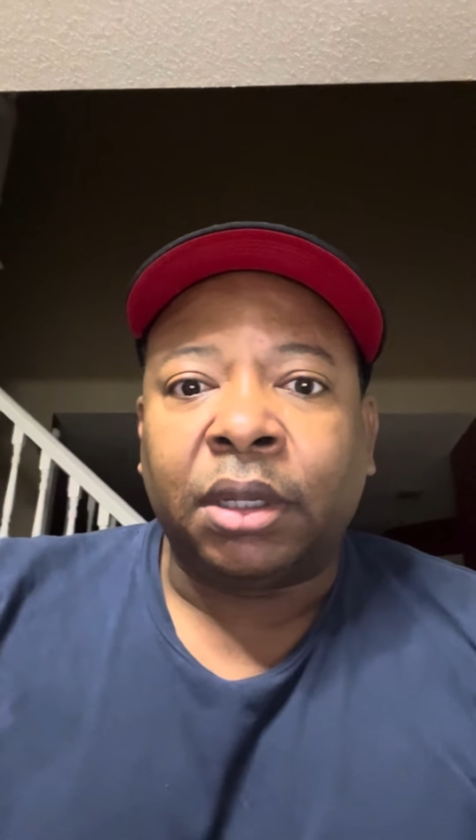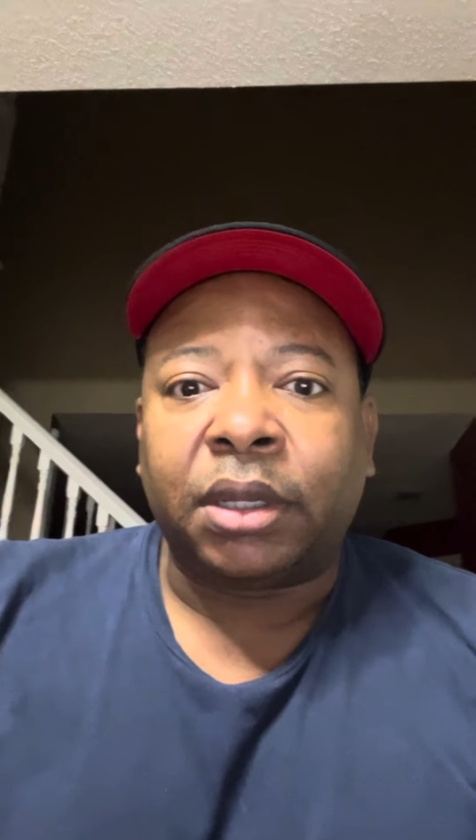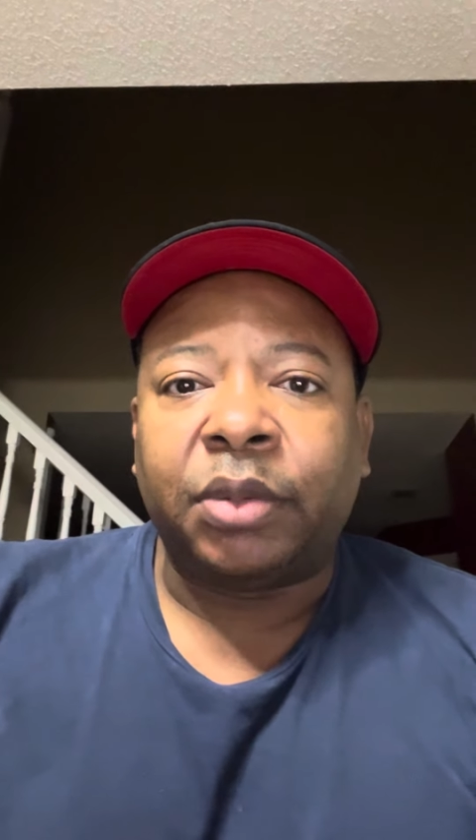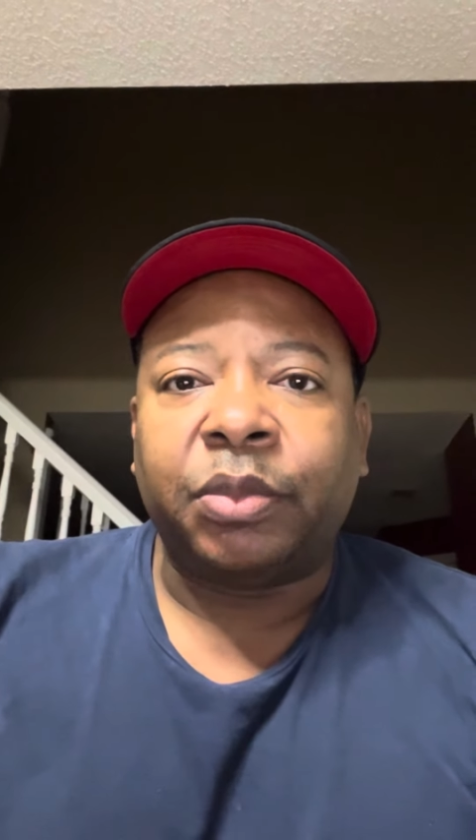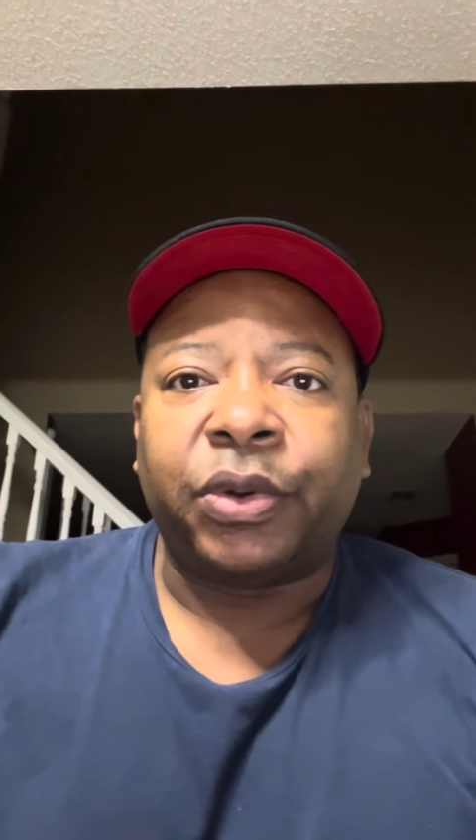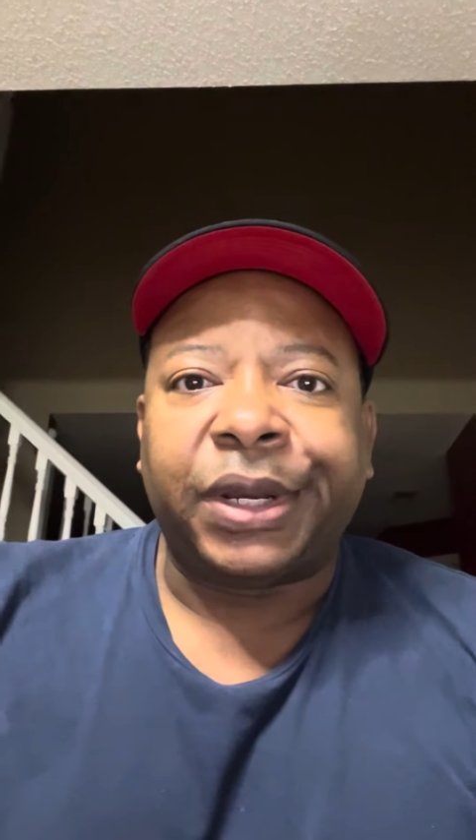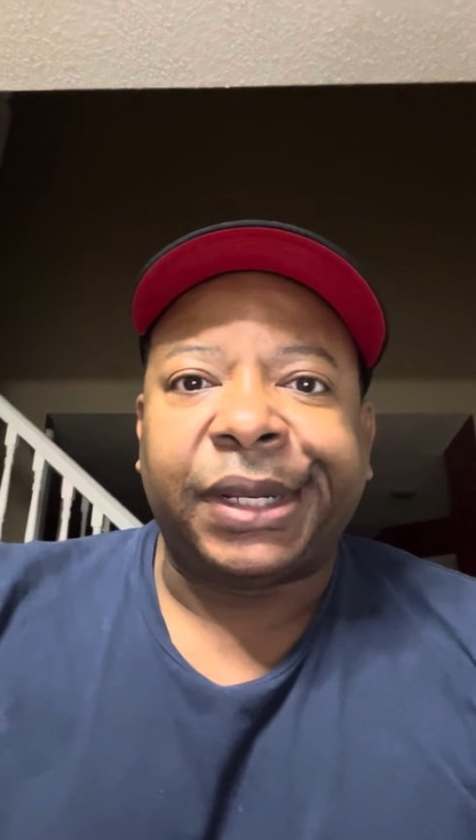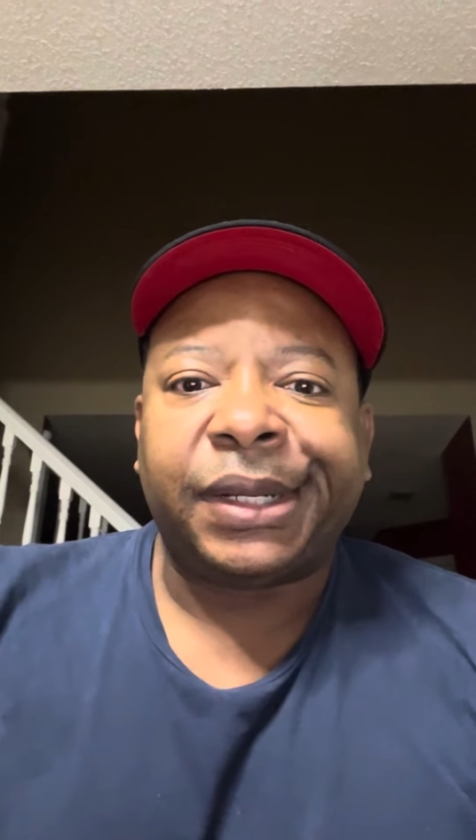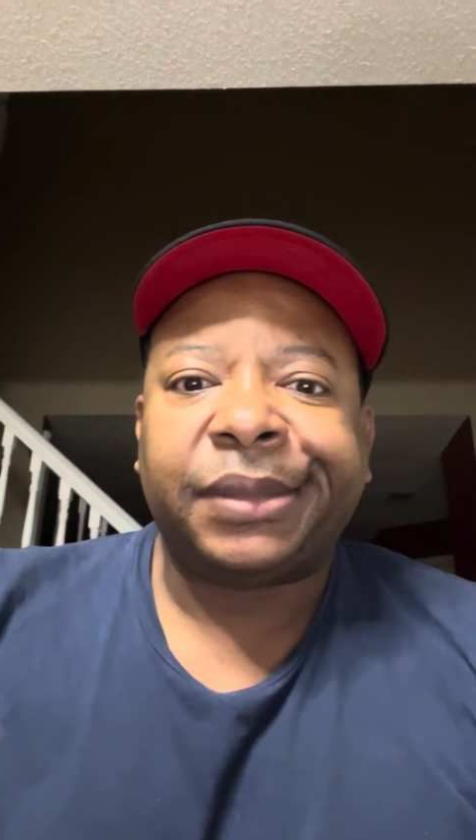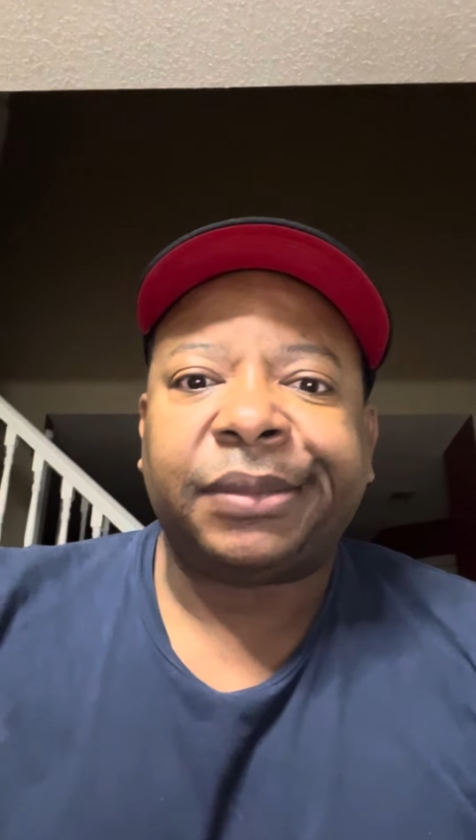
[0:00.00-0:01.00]
Good
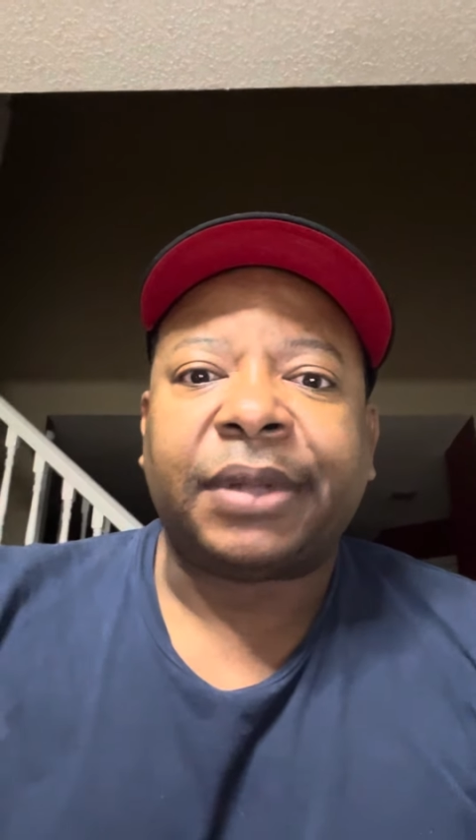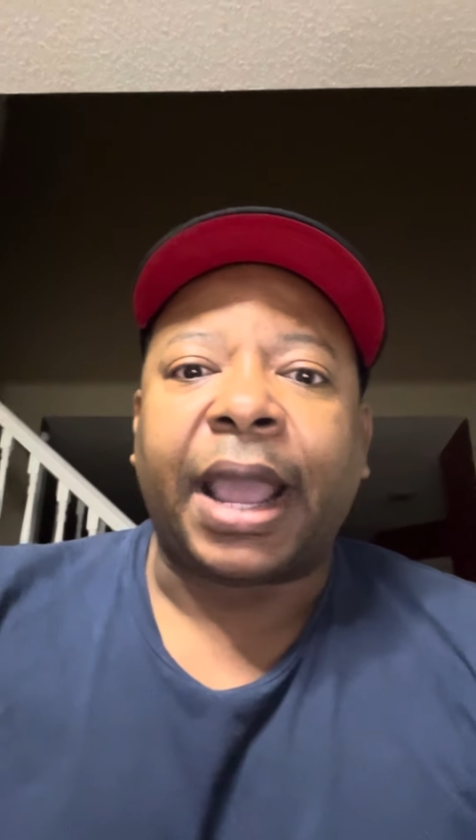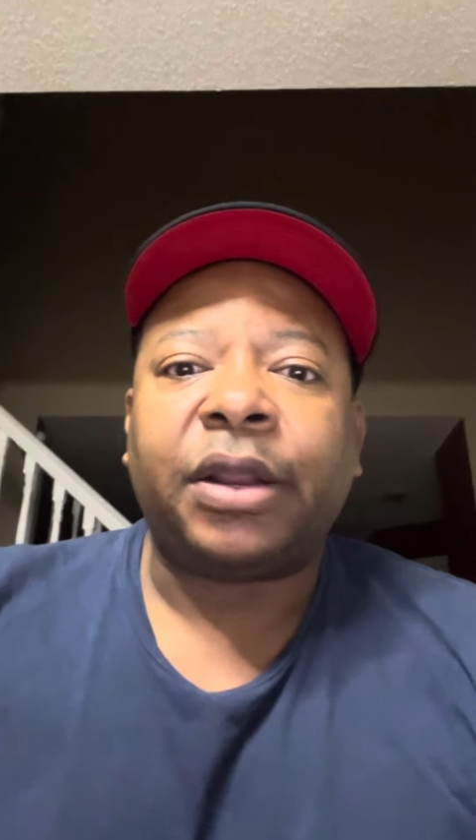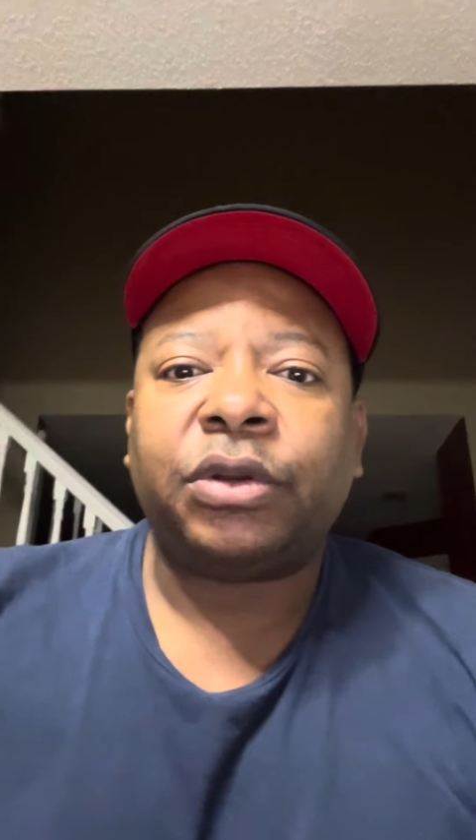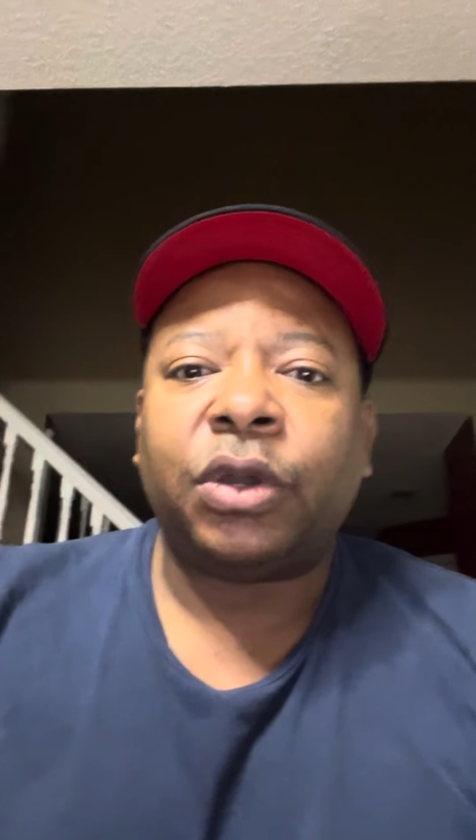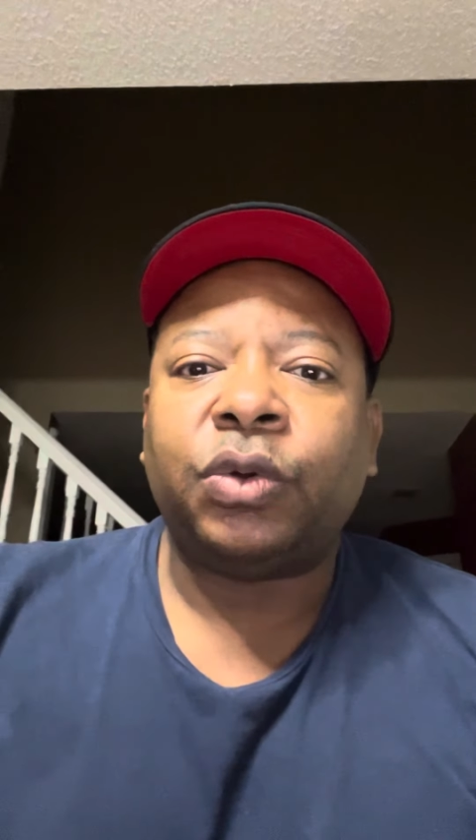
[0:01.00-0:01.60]
morning. I don't know